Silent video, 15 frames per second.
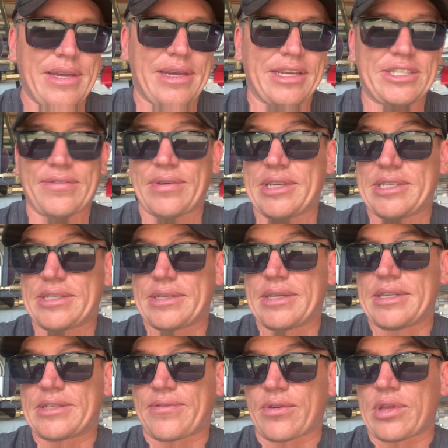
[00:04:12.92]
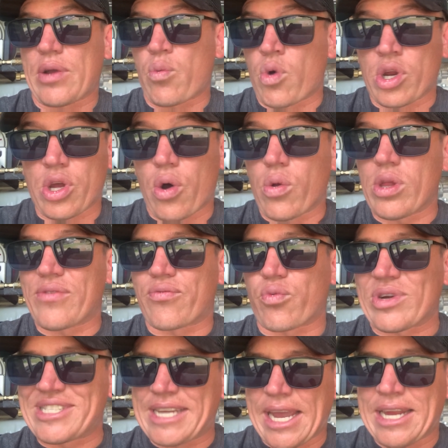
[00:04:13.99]
it's it's it's for that one goal of
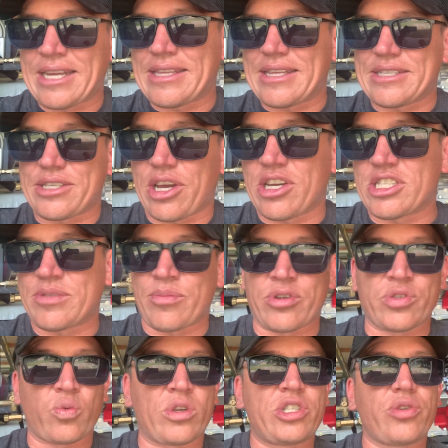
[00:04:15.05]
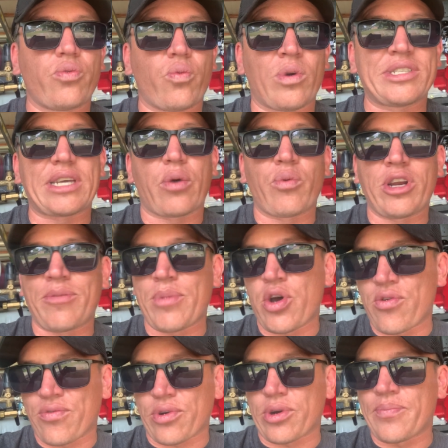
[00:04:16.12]
retaining these customers. Once you, once I win them
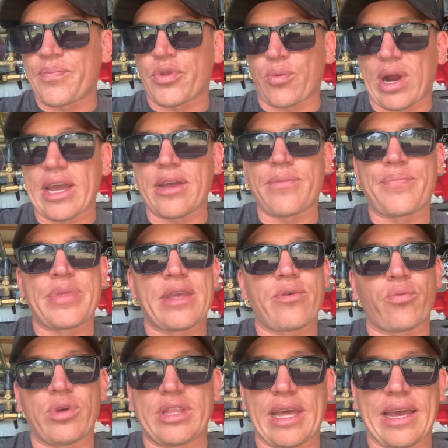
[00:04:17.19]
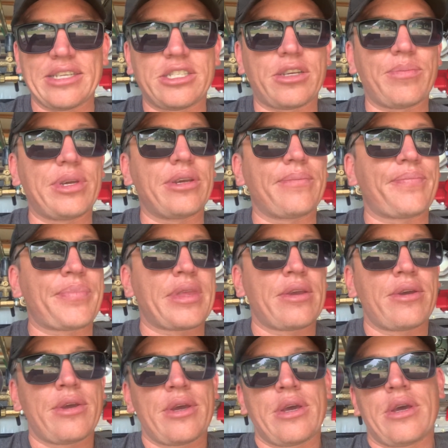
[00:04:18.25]
over, right, with the estimate,
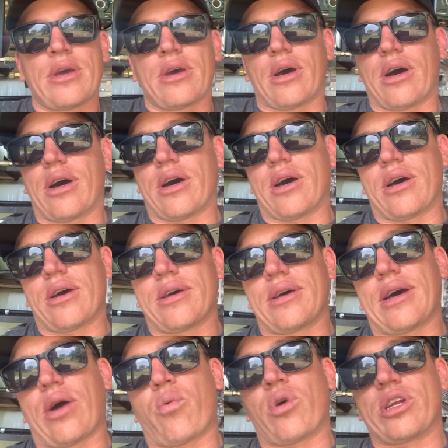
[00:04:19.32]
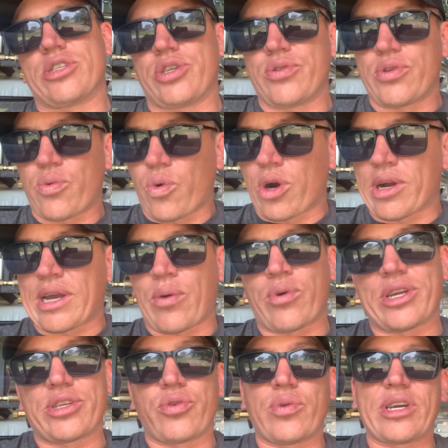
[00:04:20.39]
uh, I want to do the work. I want
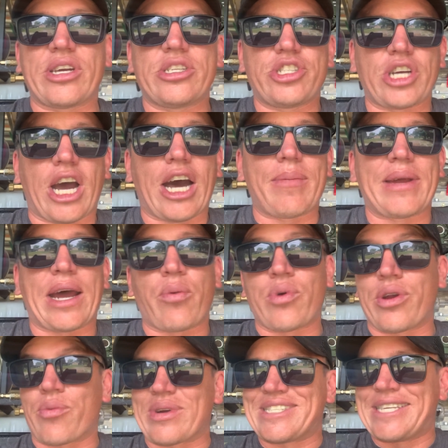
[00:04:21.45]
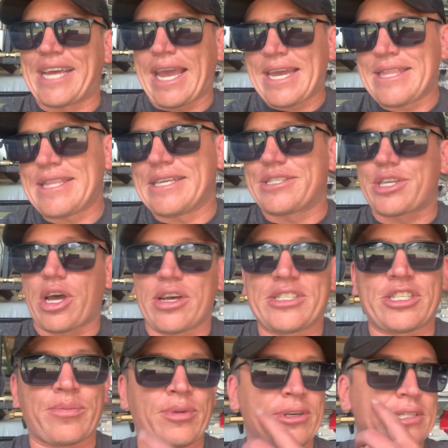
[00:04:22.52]
to do a good job, and I want to retain these
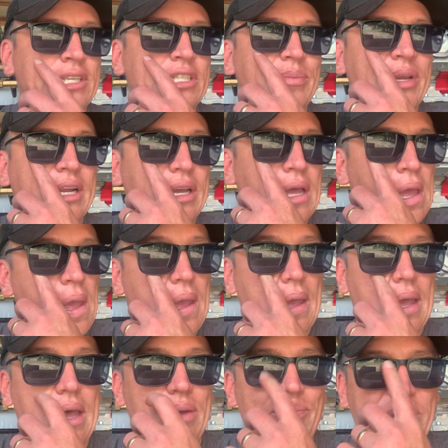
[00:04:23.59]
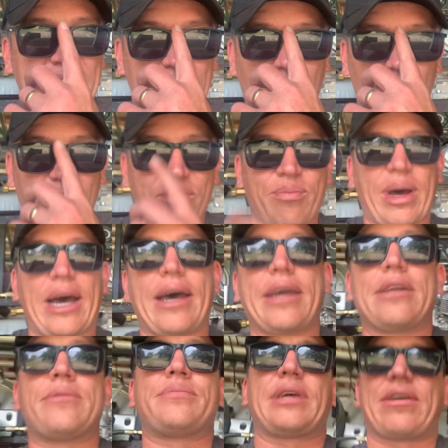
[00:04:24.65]
customers. It's been a a big goal of
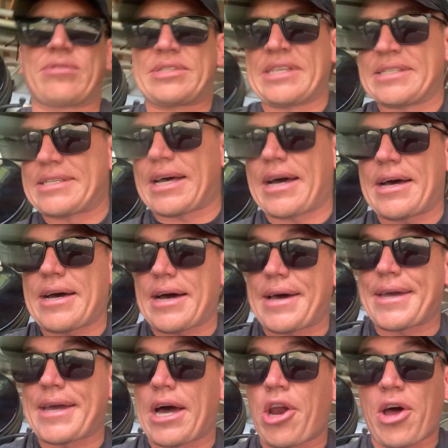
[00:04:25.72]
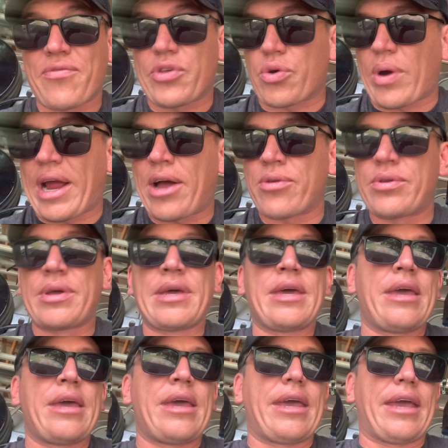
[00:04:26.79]
mine ever since I, I got off the ground,
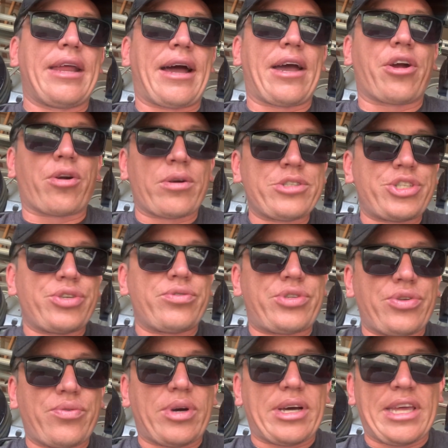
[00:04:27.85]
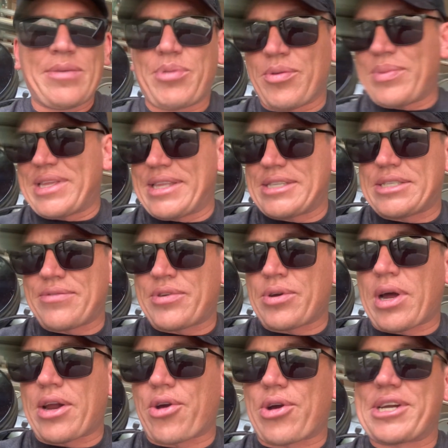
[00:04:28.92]
and I urge you to uh, implement this if you're
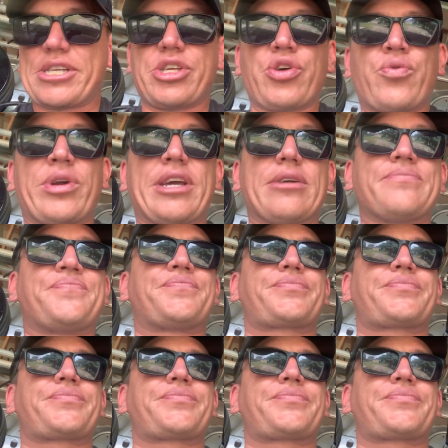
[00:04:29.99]
not already doing it.